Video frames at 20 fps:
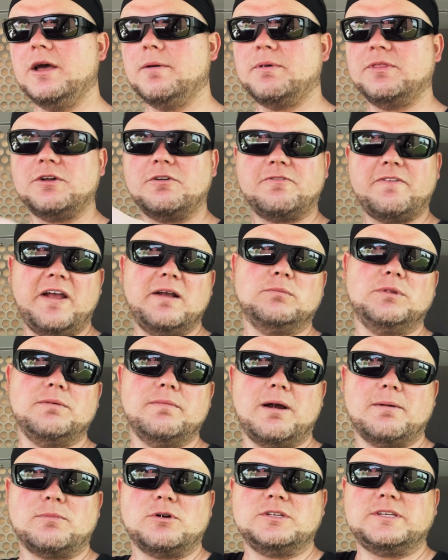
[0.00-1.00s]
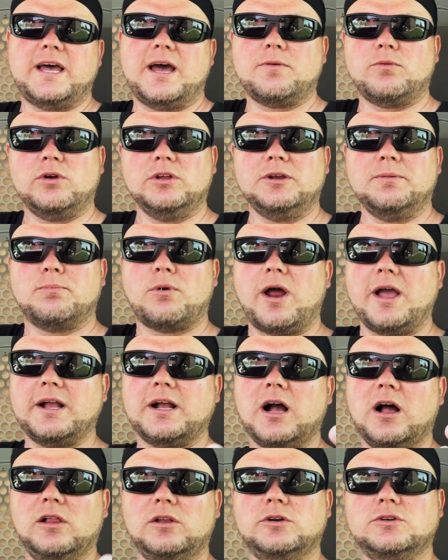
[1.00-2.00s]
but their family members had really bright
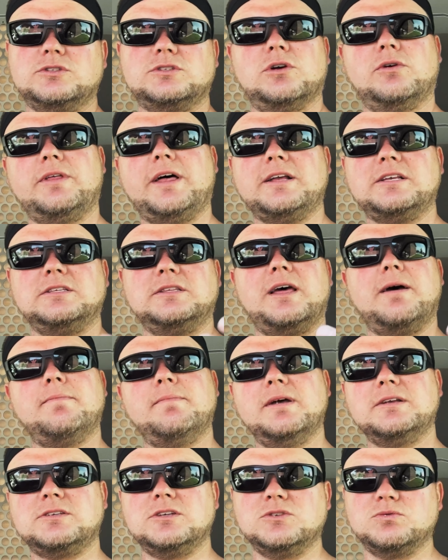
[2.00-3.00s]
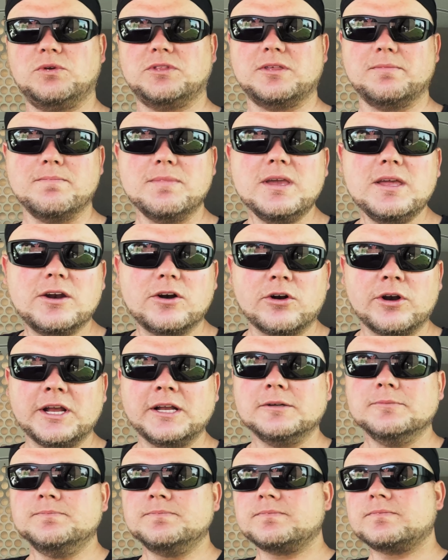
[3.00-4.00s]
colors, so that messes with the
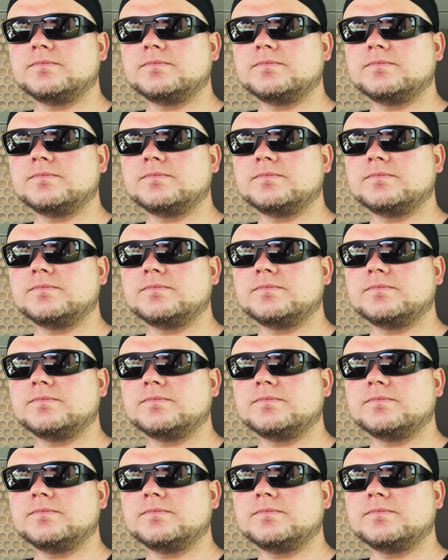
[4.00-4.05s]
metering.